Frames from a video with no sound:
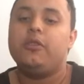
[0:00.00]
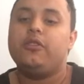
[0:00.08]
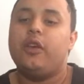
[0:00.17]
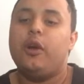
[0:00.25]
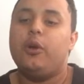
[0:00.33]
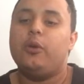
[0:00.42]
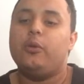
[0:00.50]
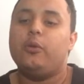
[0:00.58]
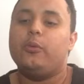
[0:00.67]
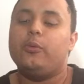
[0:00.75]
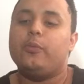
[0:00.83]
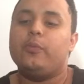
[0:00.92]
So
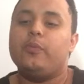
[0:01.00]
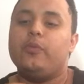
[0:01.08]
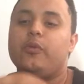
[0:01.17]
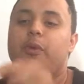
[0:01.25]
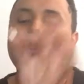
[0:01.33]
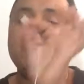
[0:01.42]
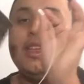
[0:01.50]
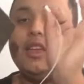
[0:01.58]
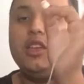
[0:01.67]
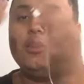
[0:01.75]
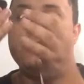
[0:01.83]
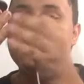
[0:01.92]
we have to
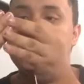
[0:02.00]
like use